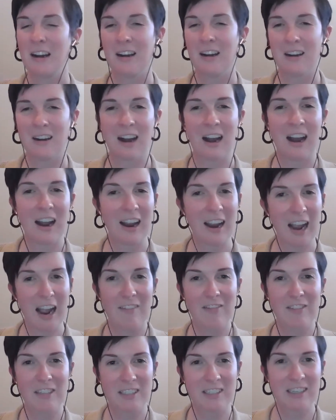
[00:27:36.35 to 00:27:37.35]
I
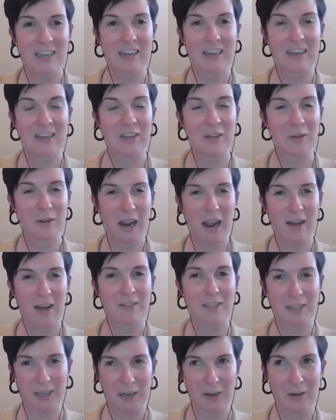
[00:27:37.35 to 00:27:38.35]
have to say you have
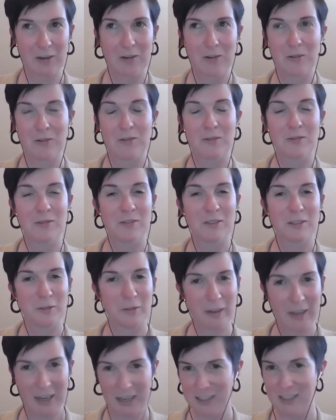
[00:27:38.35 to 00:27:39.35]
to go
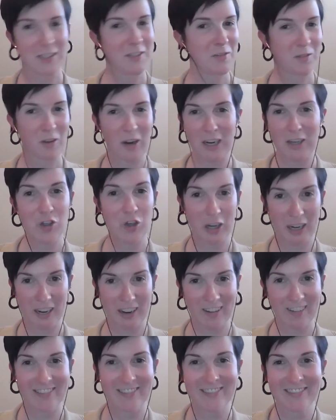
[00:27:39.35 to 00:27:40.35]
to Gus's Fried
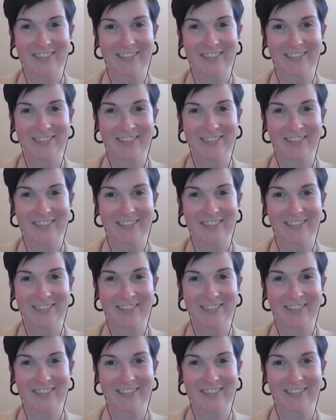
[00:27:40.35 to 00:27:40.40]
Chicken.